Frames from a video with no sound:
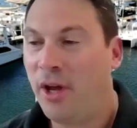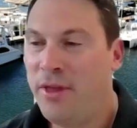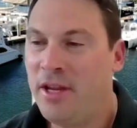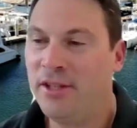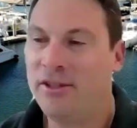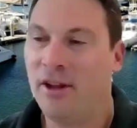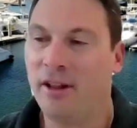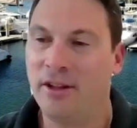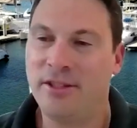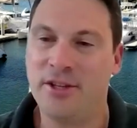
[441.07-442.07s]
I think it's got a
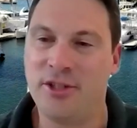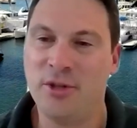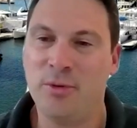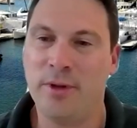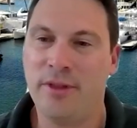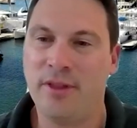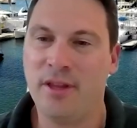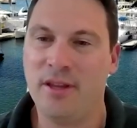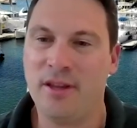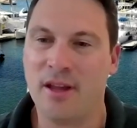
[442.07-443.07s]
lot to do with
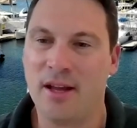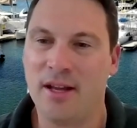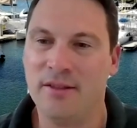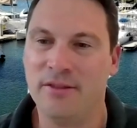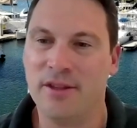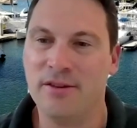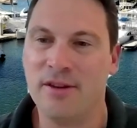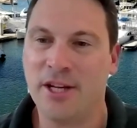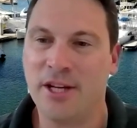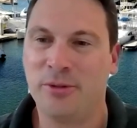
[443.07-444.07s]
the
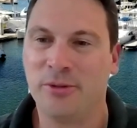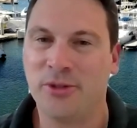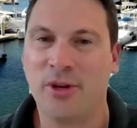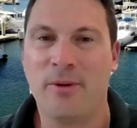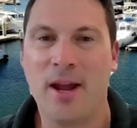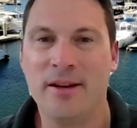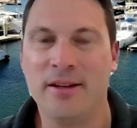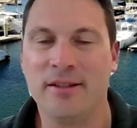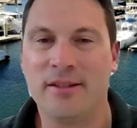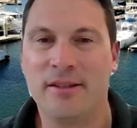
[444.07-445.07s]
natural
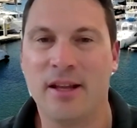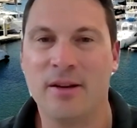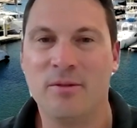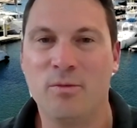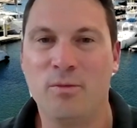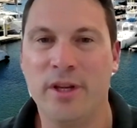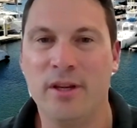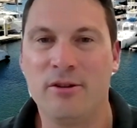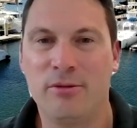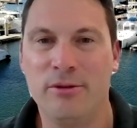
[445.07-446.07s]
surroundings that we
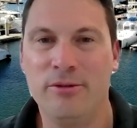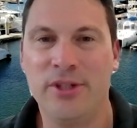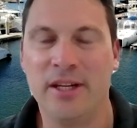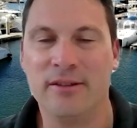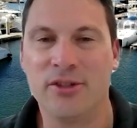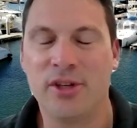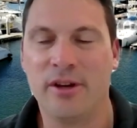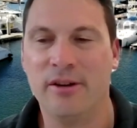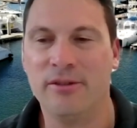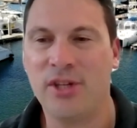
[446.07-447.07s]
cruise in.
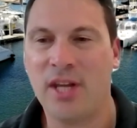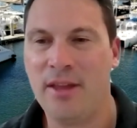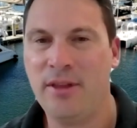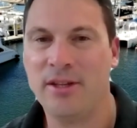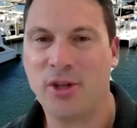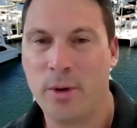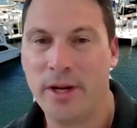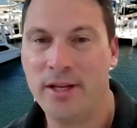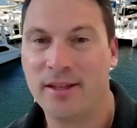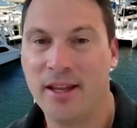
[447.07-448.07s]
So Southeast
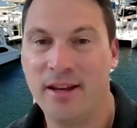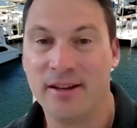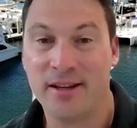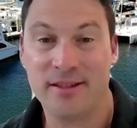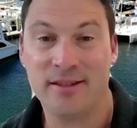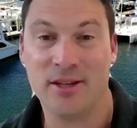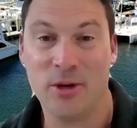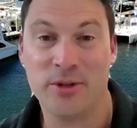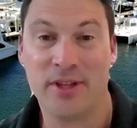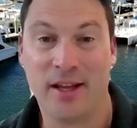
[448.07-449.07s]
Queensland, I guess, is known
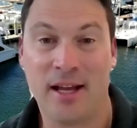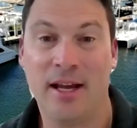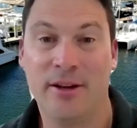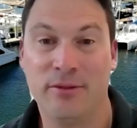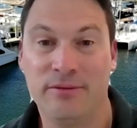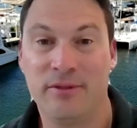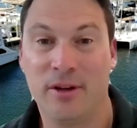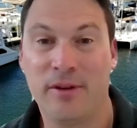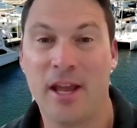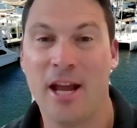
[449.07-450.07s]
as the heart
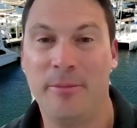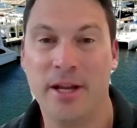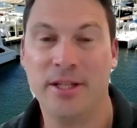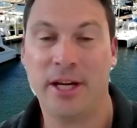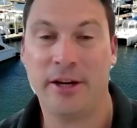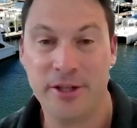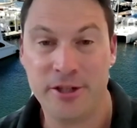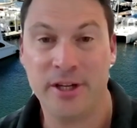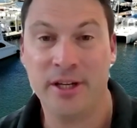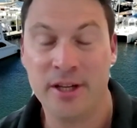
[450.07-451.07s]
of catamaran
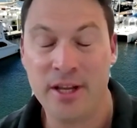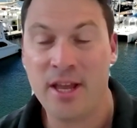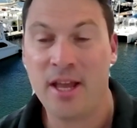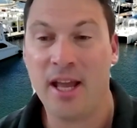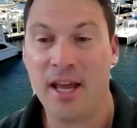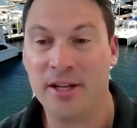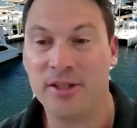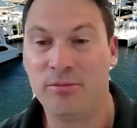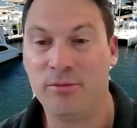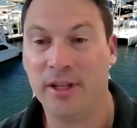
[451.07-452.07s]
territory, and
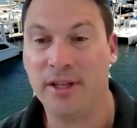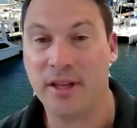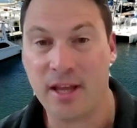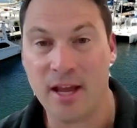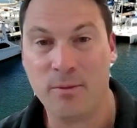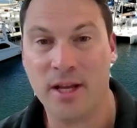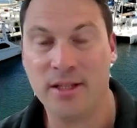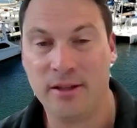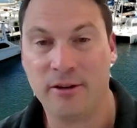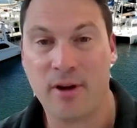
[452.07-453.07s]
it's really the gateway
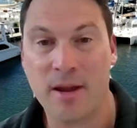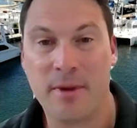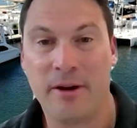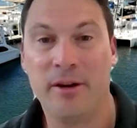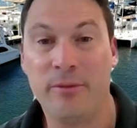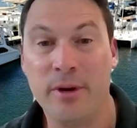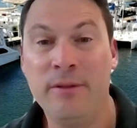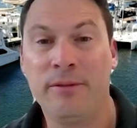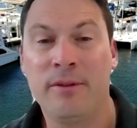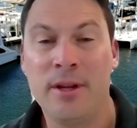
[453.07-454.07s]
to the Great Barrier Reef.